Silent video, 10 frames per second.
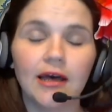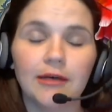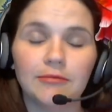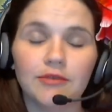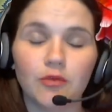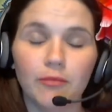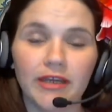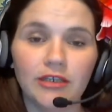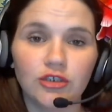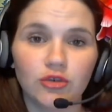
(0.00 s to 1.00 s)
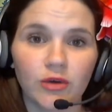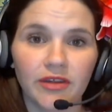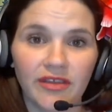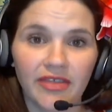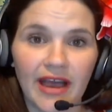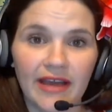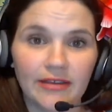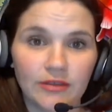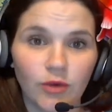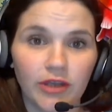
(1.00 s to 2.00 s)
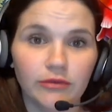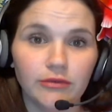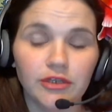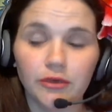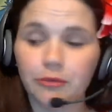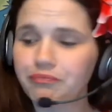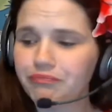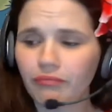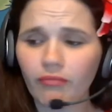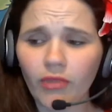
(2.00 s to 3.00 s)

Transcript: So make sure that that is what you do.